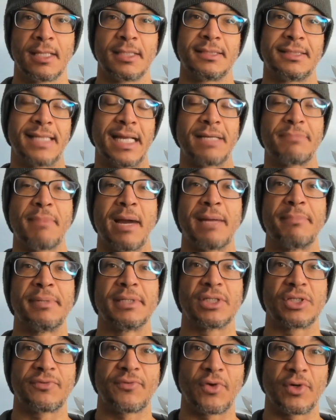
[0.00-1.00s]
Take my
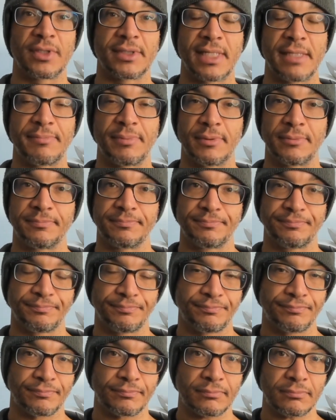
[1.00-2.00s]
business for example.
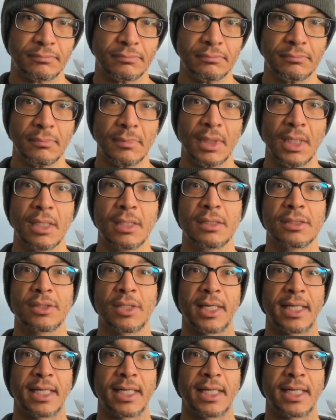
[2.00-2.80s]
So